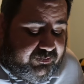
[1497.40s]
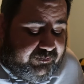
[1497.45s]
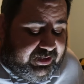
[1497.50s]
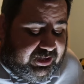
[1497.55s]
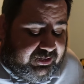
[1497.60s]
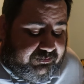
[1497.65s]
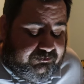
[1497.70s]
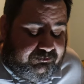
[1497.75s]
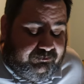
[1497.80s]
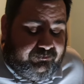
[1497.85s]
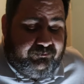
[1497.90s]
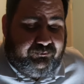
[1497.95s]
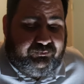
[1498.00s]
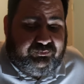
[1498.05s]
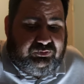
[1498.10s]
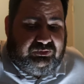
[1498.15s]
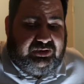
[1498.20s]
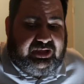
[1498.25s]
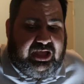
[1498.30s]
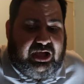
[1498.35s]
about
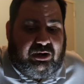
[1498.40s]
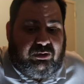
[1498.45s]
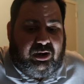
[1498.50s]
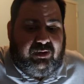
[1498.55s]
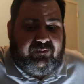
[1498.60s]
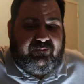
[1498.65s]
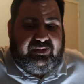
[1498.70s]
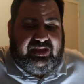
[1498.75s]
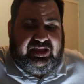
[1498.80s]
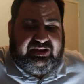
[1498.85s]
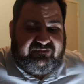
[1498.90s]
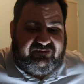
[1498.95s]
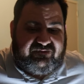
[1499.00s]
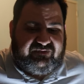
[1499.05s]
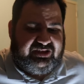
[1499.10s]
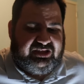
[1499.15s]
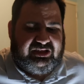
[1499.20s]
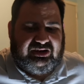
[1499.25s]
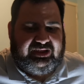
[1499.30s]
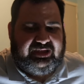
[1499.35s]
how I've been
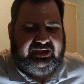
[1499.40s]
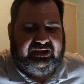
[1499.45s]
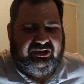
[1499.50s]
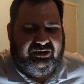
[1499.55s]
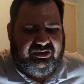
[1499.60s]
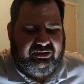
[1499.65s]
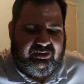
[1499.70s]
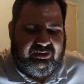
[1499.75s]
feeling